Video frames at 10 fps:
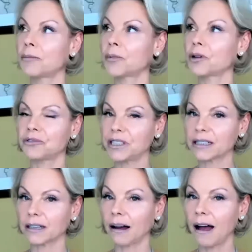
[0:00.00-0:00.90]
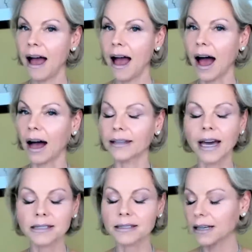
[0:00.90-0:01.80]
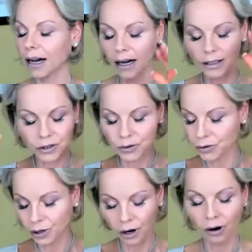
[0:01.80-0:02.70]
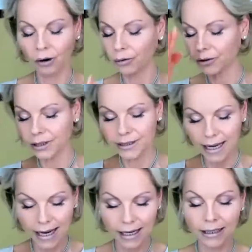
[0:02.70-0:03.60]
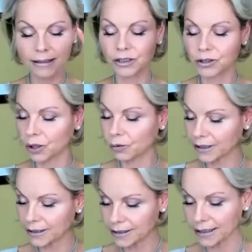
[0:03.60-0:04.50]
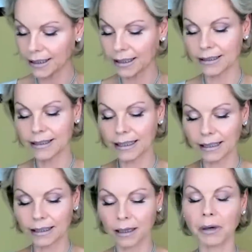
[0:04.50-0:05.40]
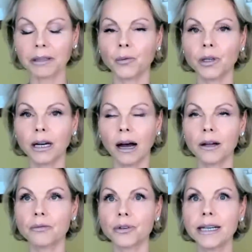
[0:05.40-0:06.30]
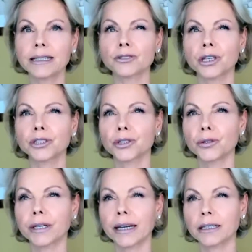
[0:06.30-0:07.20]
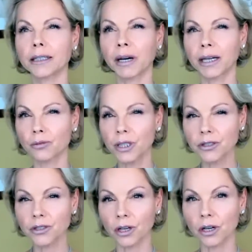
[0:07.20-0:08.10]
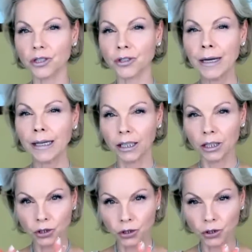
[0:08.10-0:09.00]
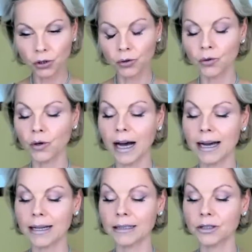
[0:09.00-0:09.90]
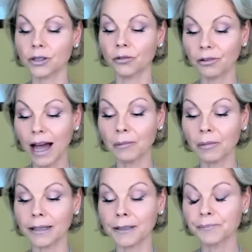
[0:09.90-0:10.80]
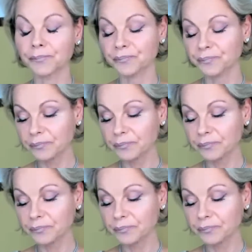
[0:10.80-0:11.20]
vita, yes, I do know the dates, I do know what he did, but what I really tried to look at in my research into you and your family,